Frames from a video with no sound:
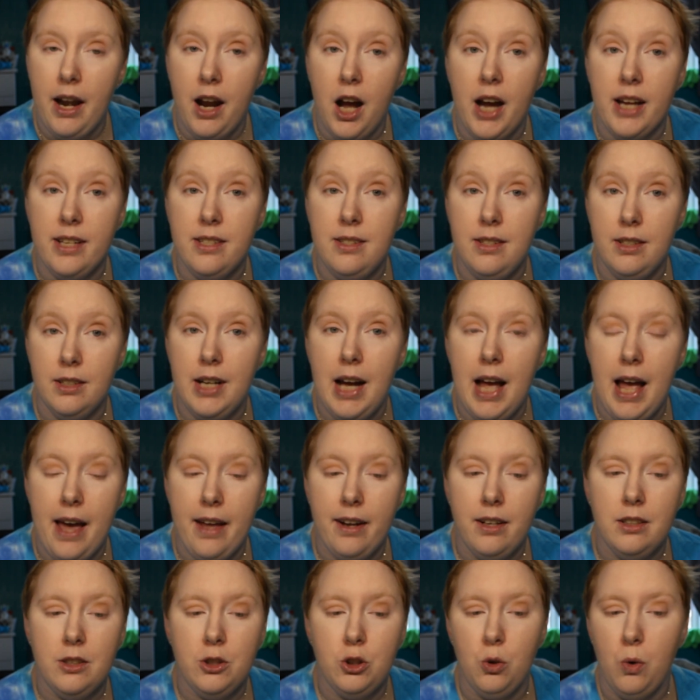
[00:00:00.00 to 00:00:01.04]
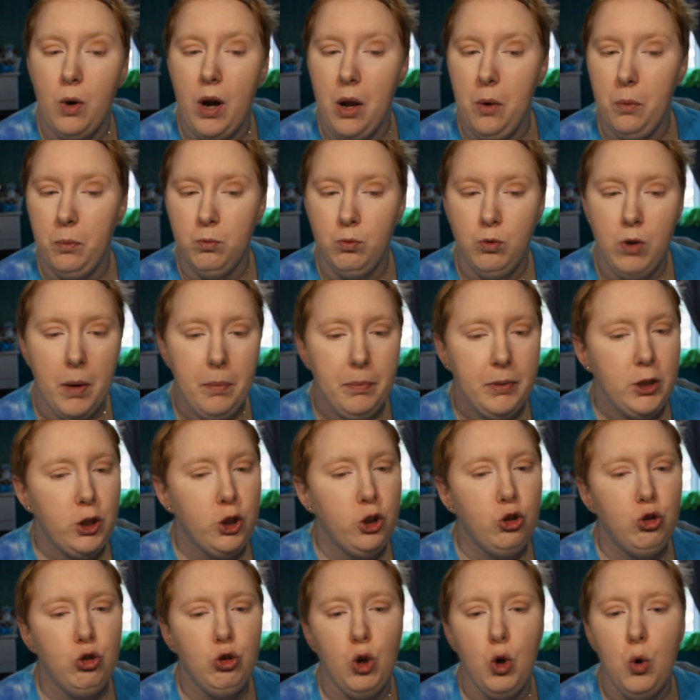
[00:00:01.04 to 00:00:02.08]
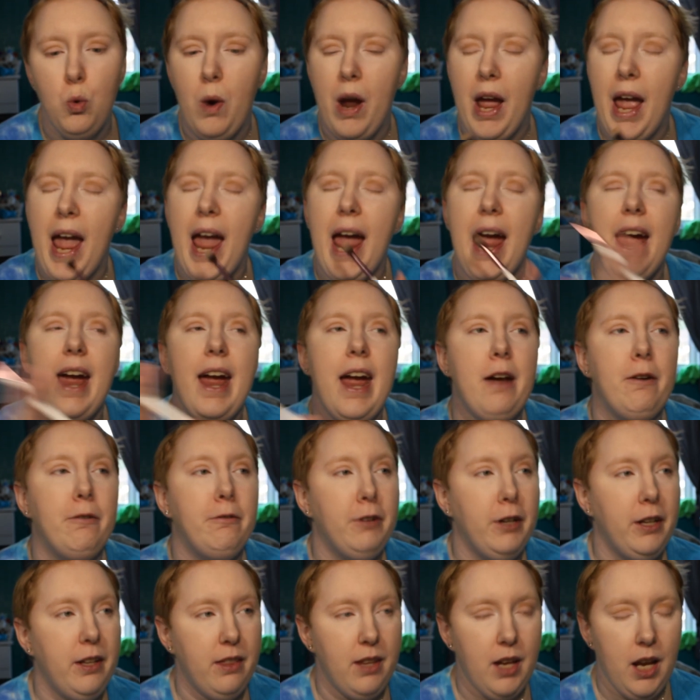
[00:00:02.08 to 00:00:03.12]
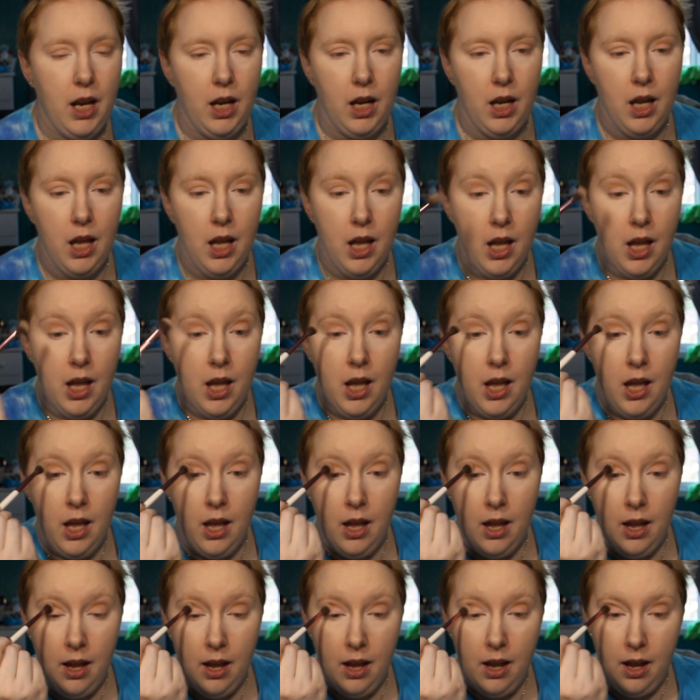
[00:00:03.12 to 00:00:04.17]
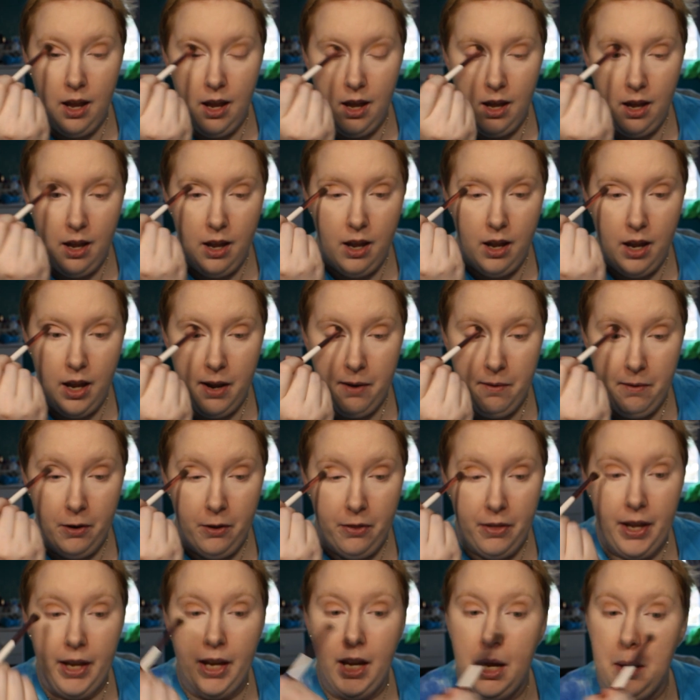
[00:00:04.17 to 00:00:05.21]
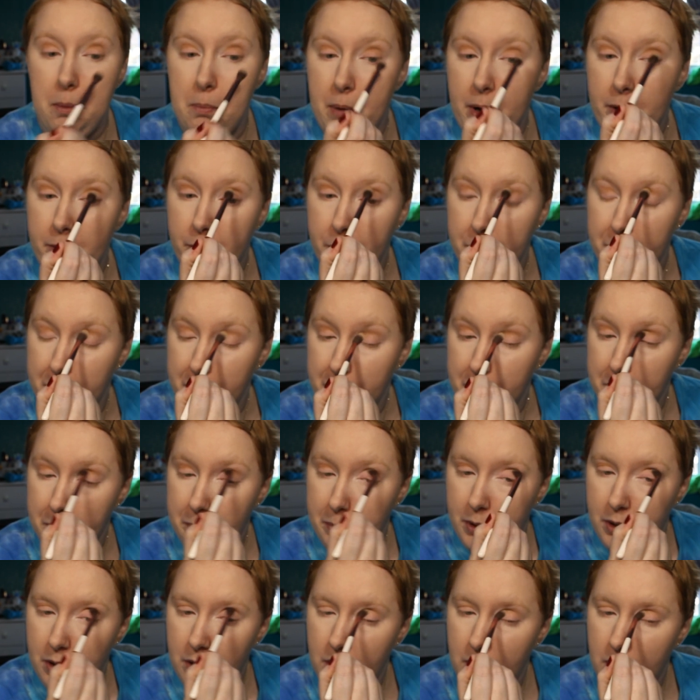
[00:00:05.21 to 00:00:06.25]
I still had it. So I rummaged through everything in my room.